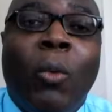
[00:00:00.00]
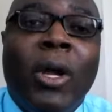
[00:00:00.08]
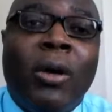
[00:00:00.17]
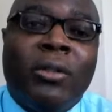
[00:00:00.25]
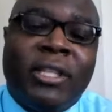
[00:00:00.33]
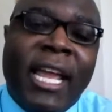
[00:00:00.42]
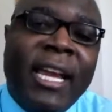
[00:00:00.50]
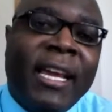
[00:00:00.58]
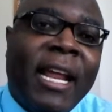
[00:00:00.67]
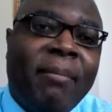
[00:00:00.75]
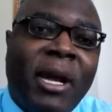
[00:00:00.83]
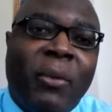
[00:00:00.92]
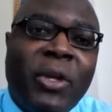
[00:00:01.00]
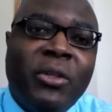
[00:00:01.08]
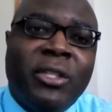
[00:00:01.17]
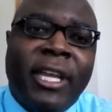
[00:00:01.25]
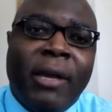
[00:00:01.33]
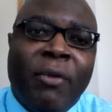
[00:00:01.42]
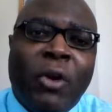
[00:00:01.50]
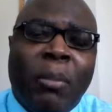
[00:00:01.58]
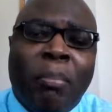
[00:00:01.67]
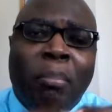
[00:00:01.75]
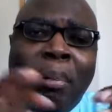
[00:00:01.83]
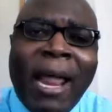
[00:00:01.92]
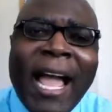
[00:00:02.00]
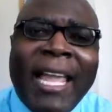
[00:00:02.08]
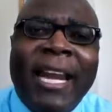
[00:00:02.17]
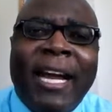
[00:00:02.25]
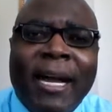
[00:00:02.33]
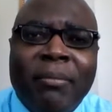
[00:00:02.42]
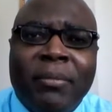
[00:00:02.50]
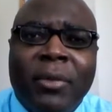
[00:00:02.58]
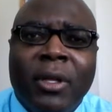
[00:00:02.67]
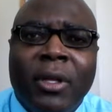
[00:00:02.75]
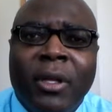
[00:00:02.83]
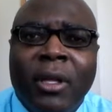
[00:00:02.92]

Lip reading: We're going to take that money we used to give, we're going to block it up.